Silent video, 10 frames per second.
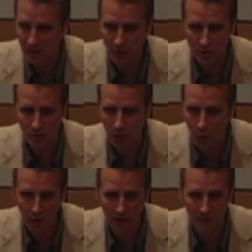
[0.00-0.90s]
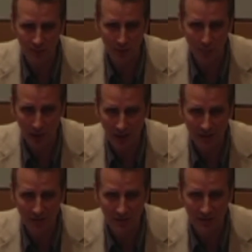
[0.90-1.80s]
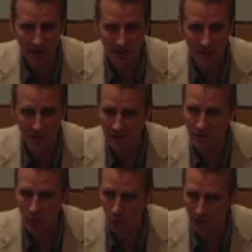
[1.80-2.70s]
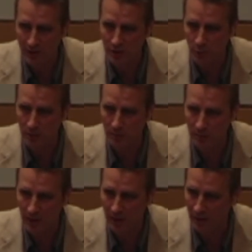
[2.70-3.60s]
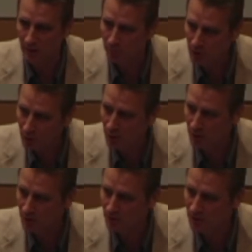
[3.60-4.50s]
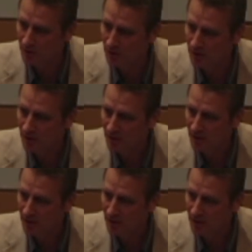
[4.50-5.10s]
there is no way for the mind to tell, and so why should we let our computers